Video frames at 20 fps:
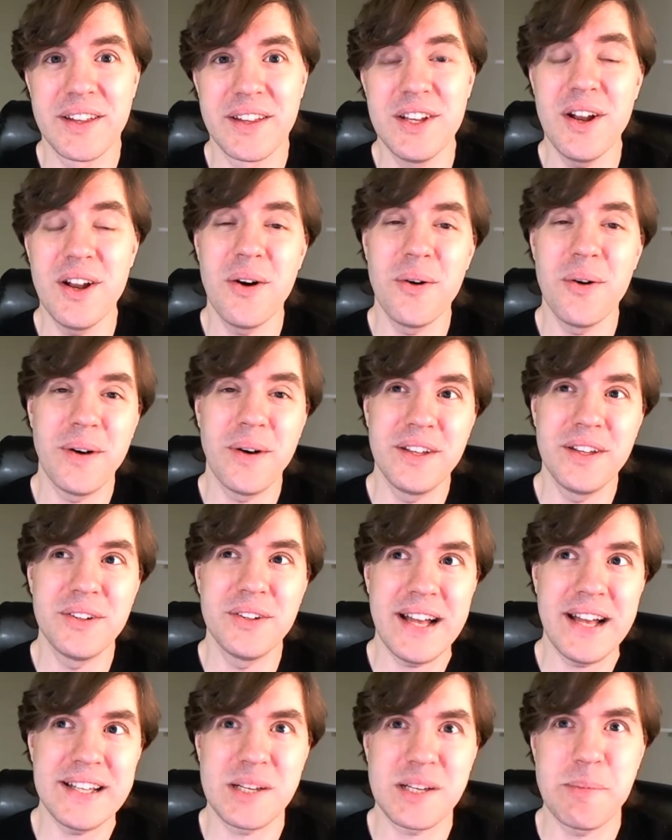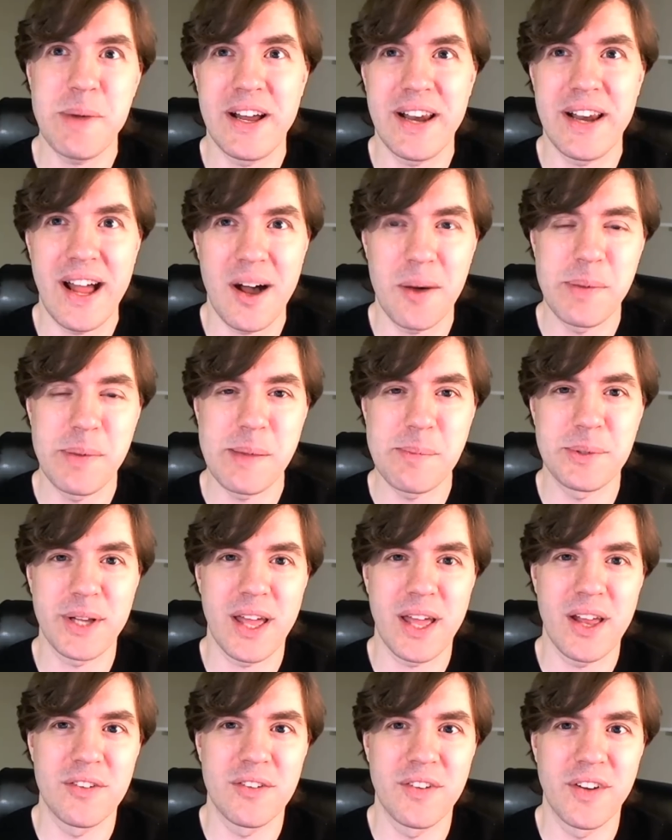You know, you ask about how people
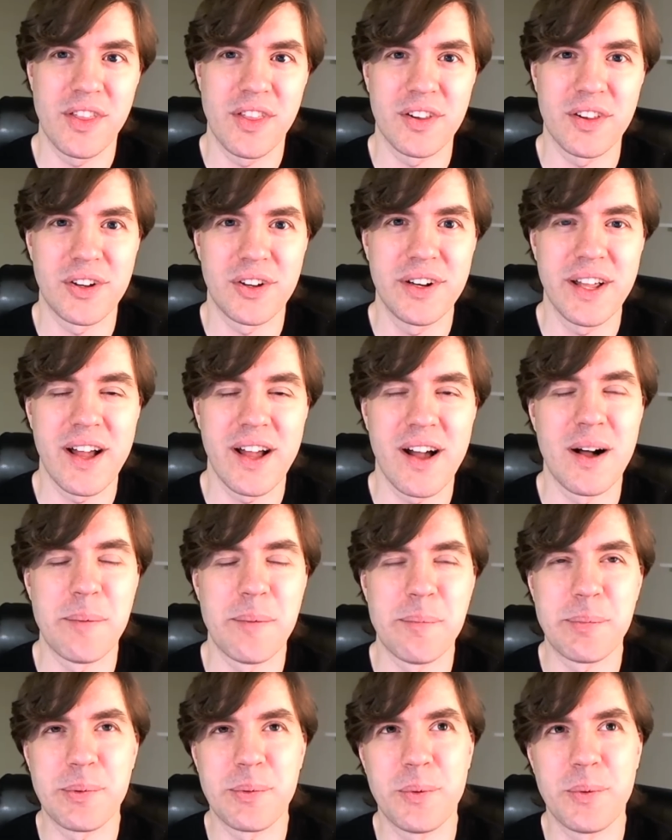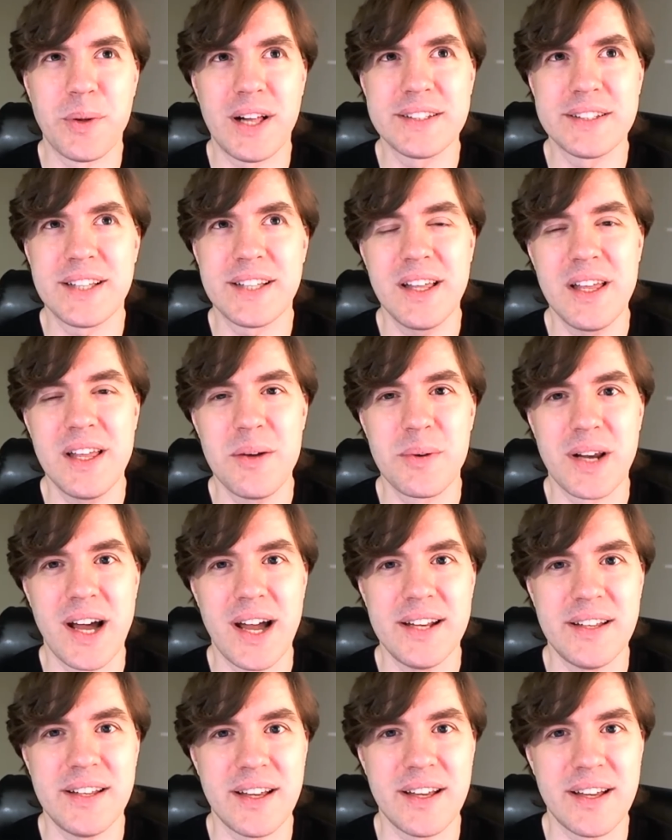get over the learning hump. Well, Yay. I'll tell you what
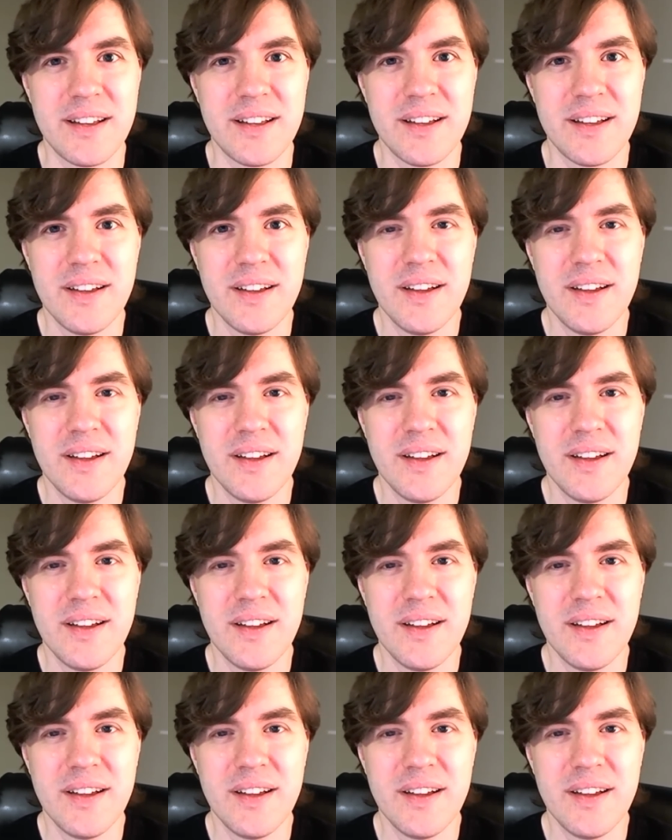I did.